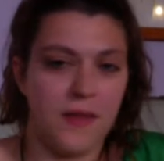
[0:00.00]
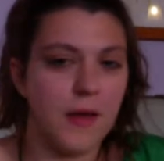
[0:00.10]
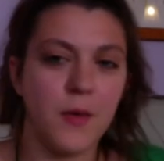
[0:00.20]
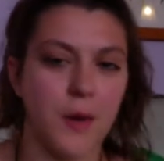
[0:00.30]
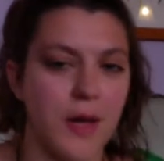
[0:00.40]

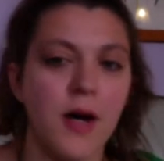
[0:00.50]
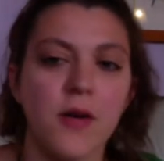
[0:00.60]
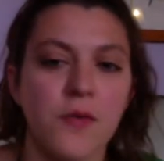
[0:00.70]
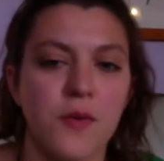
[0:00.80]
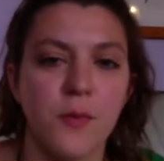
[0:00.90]
think, quite
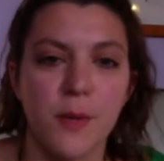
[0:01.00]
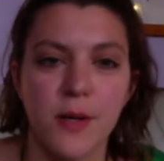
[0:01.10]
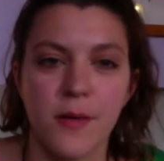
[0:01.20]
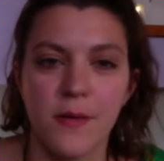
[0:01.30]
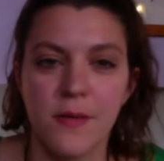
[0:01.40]
helpful
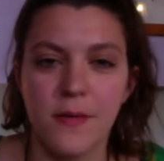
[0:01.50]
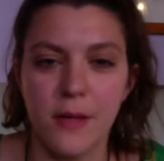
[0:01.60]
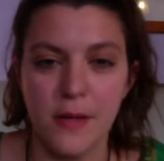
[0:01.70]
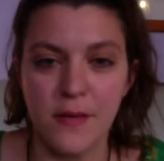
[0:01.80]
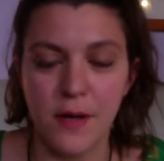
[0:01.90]
because
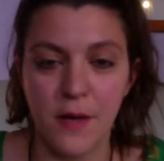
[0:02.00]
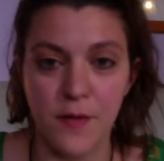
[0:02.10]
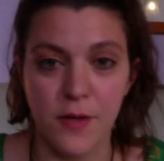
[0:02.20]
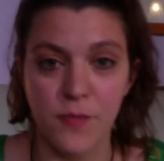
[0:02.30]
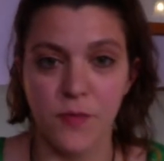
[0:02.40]
it's
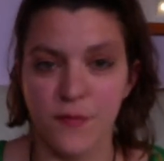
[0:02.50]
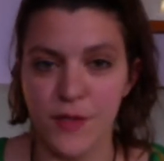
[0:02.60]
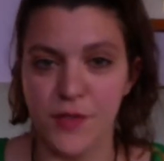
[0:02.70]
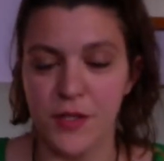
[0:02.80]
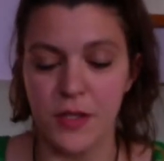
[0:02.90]
covered
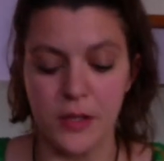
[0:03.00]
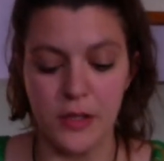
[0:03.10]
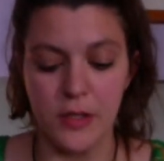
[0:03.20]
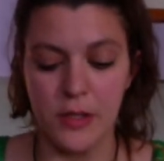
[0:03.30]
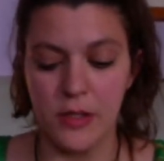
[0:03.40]

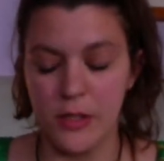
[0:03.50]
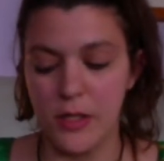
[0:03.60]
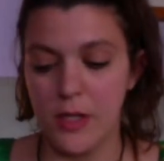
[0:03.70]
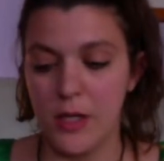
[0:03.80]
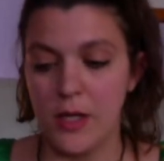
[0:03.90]
revision,
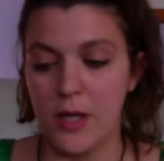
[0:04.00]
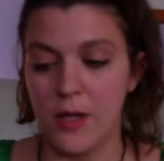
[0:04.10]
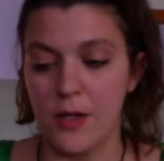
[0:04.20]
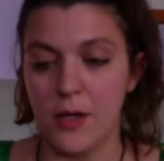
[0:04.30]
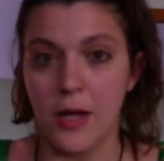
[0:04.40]

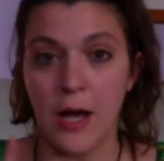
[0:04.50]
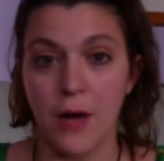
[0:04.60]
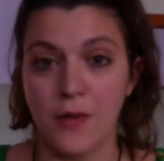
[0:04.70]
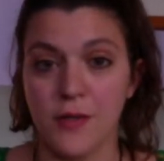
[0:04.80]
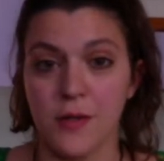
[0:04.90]

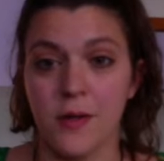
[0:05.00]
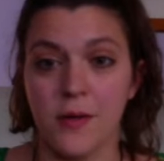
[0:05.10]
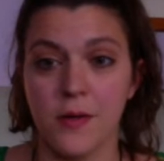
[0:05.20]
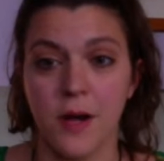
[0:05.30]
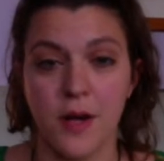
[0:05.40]
how to
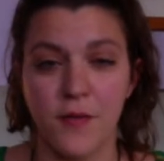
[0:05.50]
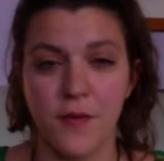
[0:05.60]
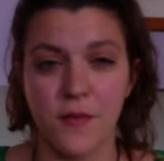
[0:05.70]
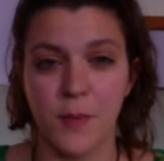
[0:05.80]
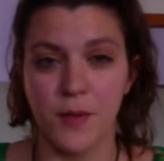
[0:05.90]
kind of
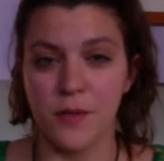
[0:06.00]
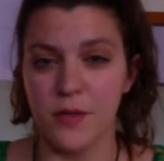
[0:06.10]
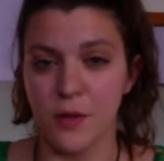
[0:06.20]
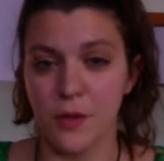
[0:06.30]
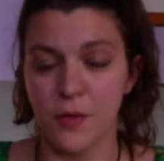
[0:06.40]
respond to
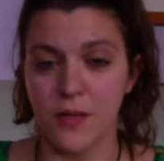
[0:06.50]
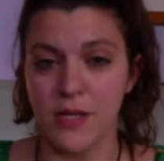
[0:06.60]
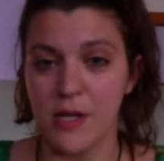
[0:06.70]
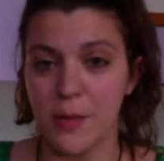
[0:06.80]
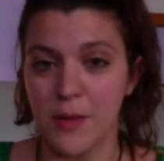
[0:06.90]
the
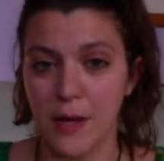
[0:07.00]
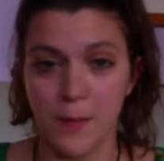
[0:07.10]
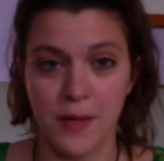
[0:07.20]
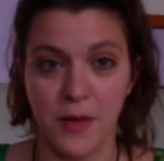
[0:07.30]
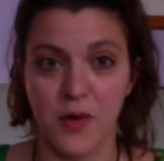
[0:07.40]
3D without
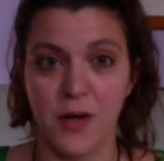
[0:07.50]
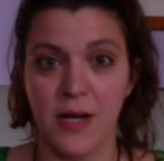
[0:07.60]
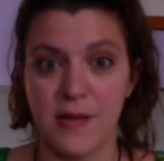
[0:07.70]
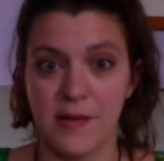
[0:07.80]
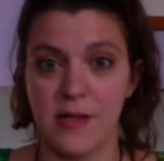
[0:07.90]
being
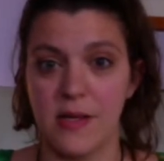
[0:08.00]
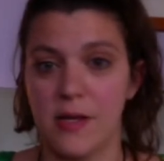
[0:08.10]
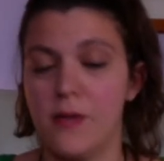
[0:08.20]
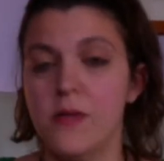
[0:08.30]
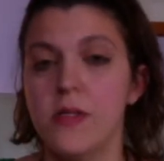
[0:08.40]

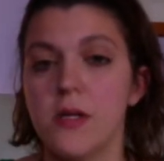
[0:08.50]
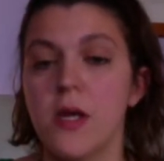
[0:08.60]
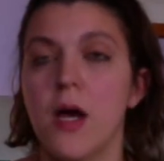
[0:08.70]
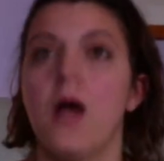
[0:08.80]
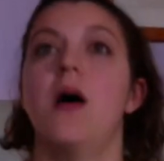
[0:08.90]
crazy,
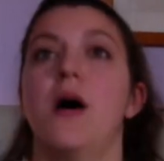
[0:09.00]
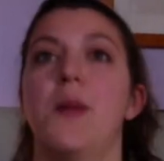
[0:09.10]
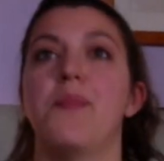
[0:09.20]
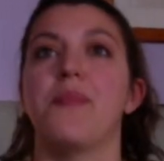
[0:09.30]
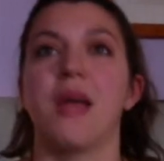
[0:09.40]

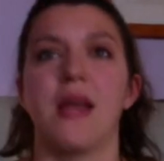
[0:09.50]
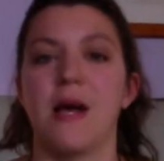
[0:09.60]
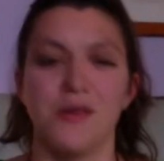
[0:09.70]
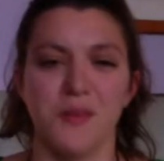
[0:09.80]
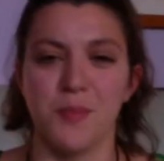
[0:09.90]
and
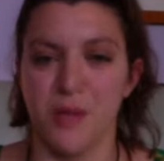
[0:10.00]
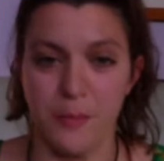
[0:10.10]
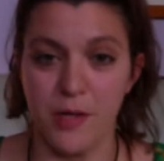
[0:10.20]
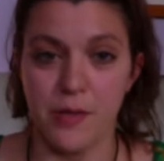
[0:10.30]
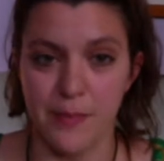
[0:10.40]
how to pretty
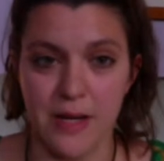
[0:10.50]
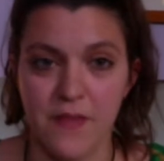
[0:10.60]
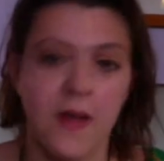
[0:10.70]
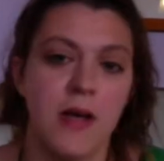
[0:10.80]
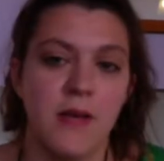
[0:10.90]
much
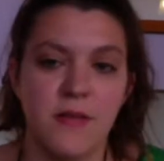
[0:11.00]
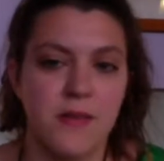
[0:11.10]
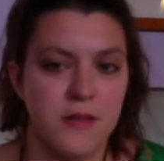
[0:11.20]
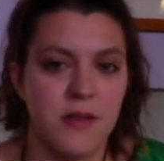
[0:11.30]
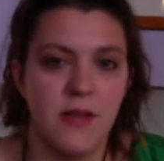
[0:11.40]
manifest.